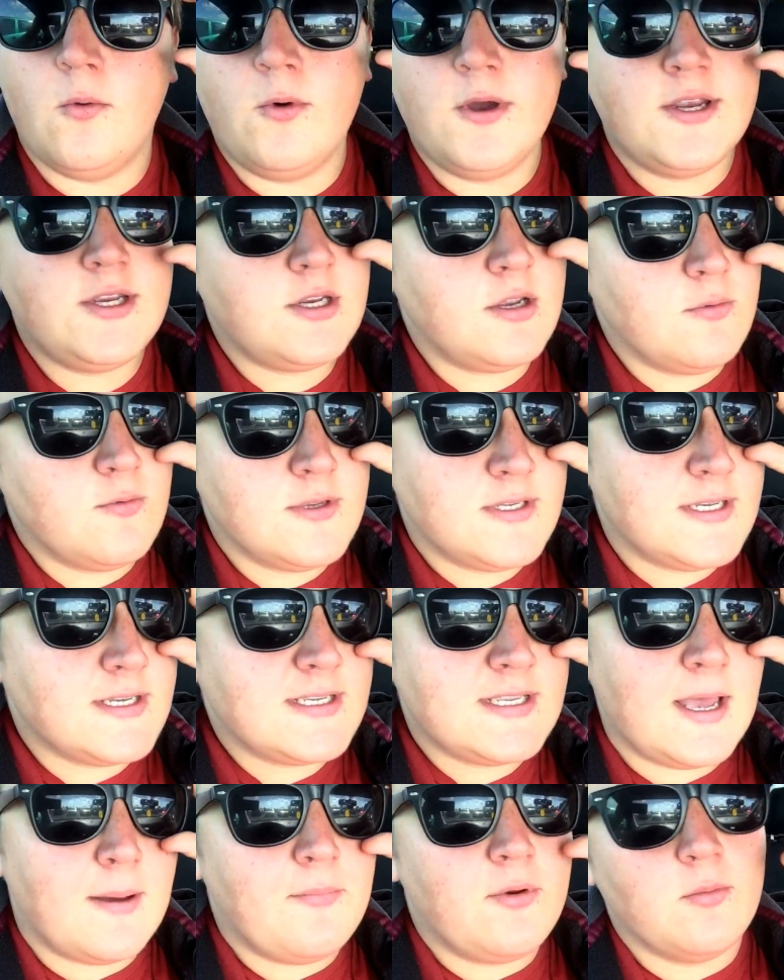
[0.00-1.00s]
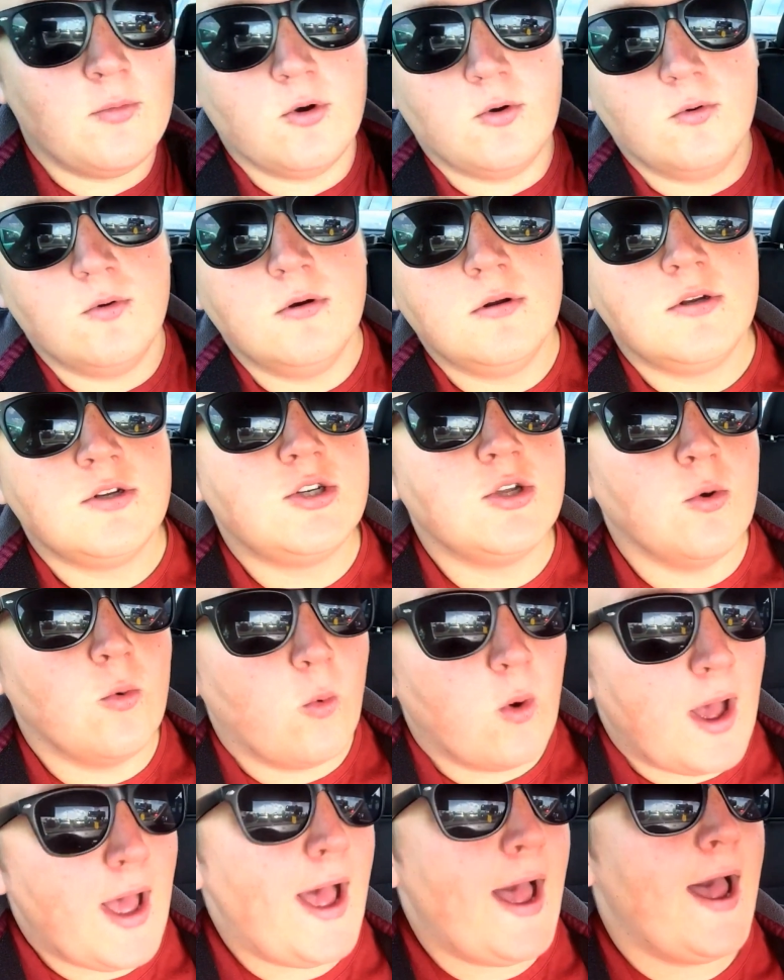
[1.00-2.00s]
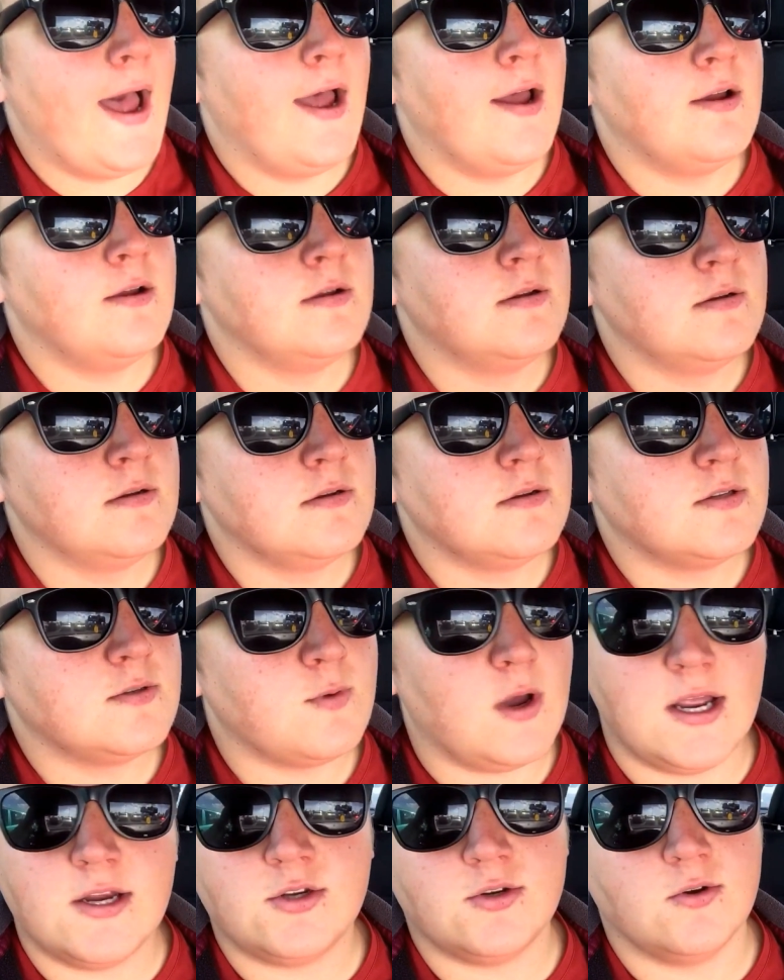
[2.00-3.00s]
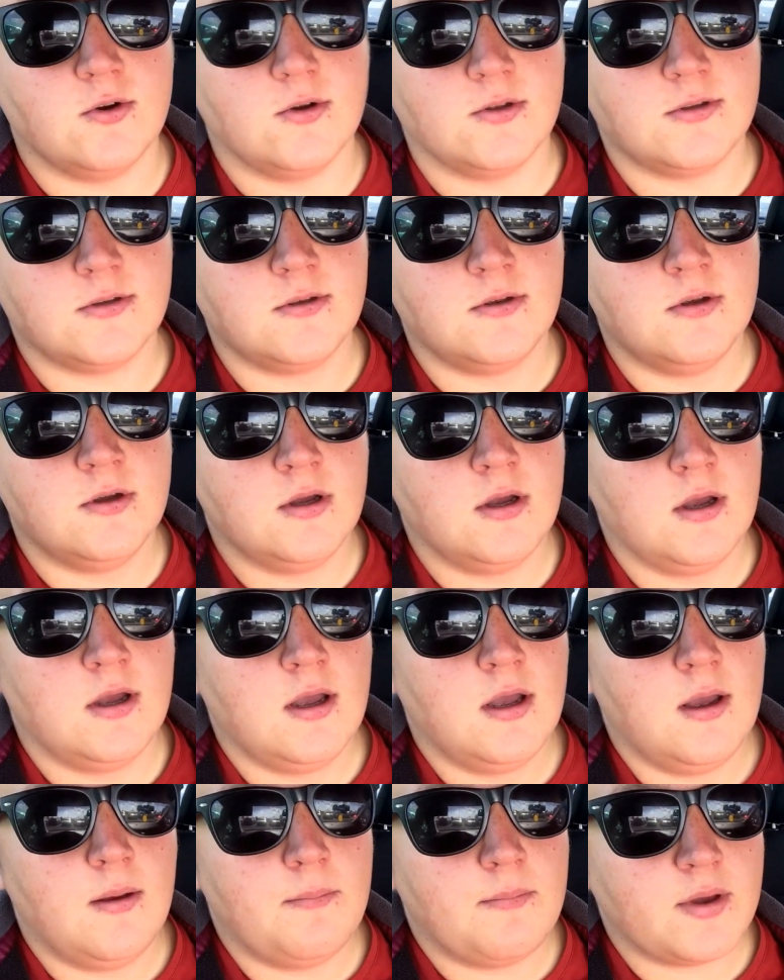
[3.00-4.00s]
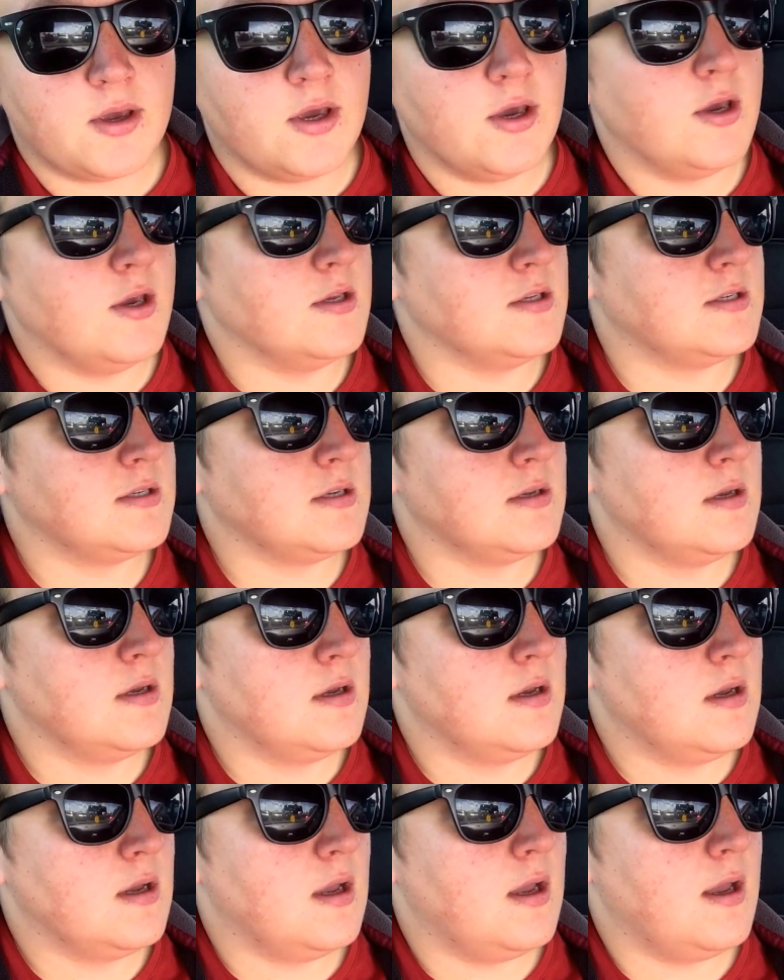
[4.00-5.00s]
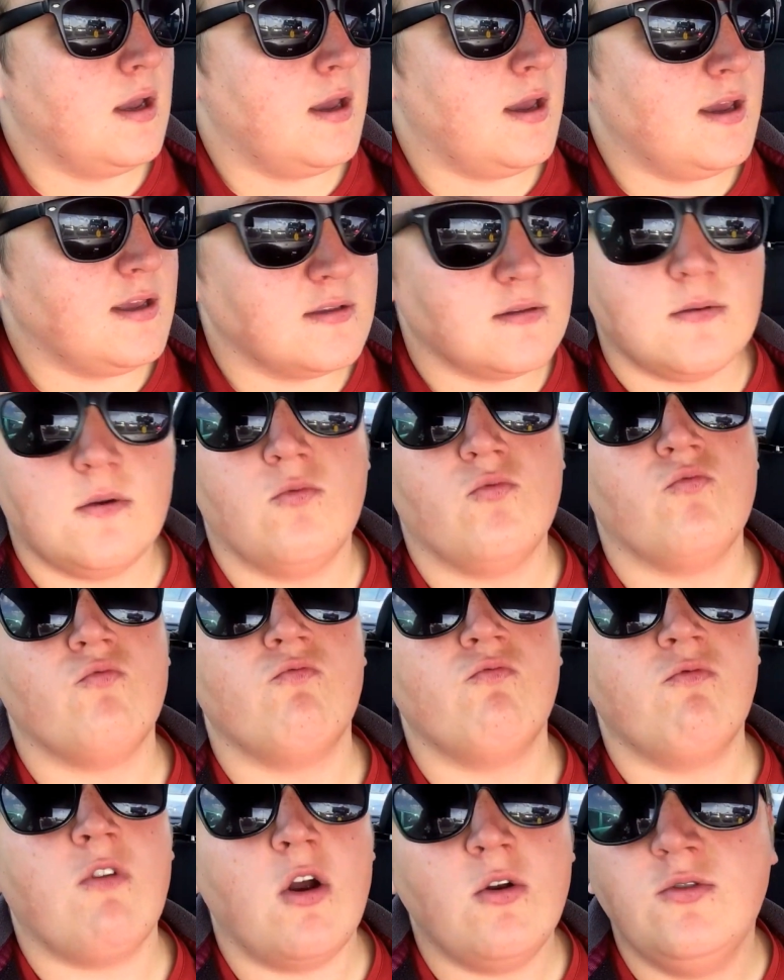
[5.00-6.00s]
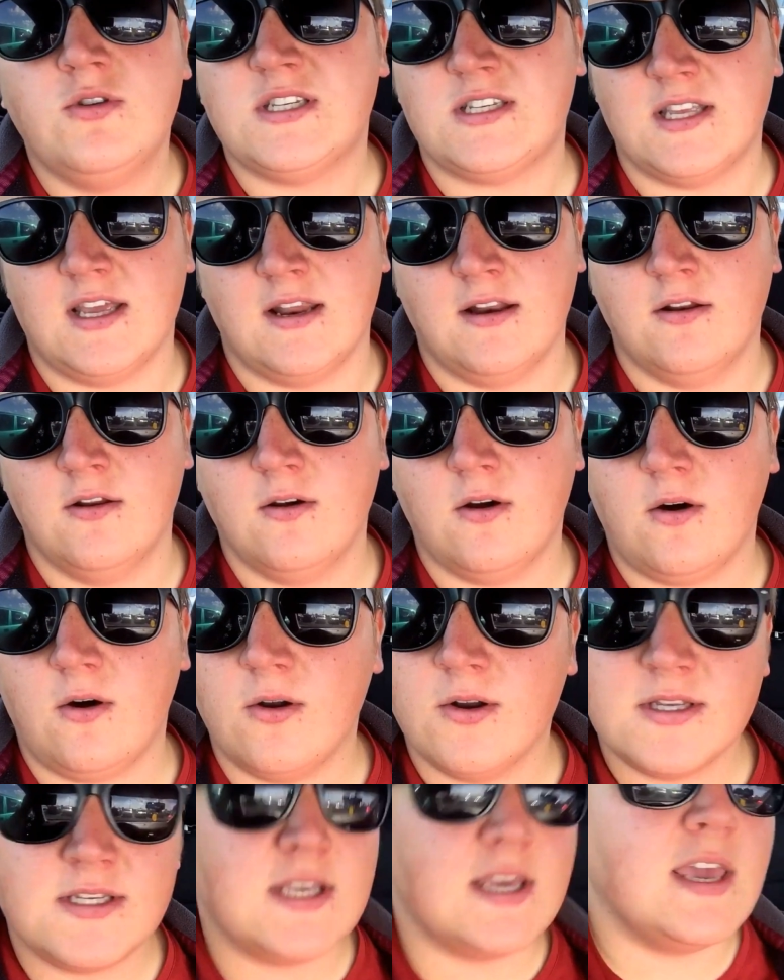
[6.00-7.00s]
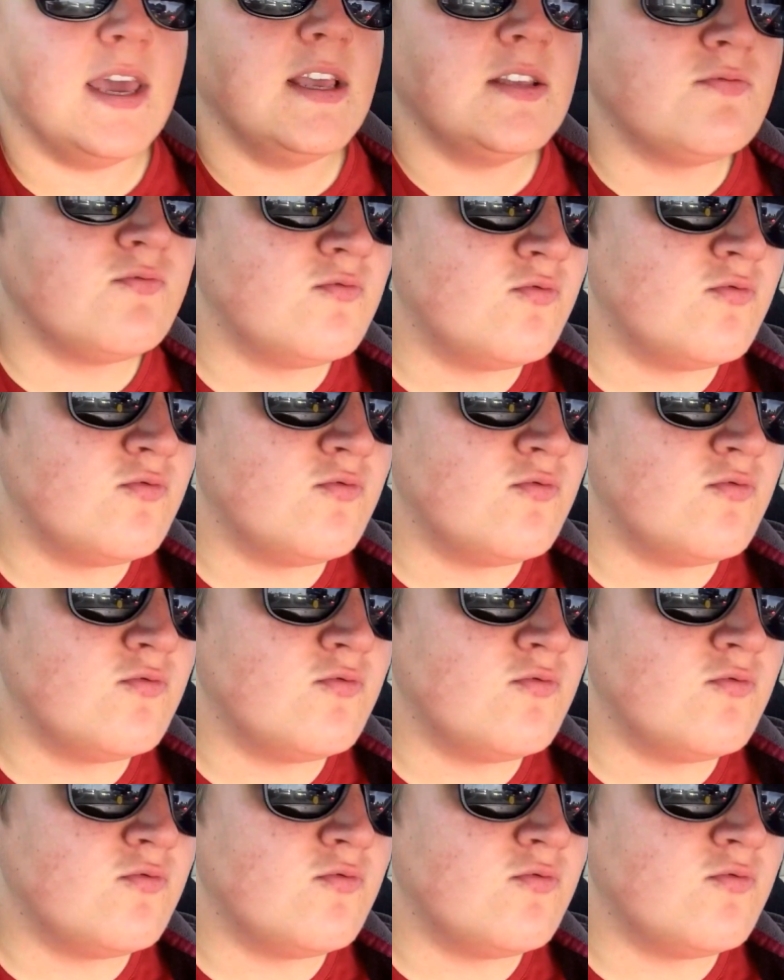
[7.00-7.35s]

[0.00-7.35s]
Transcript: wish it was acceptable to wear sweatshorts because it's roasting. Honestly, it's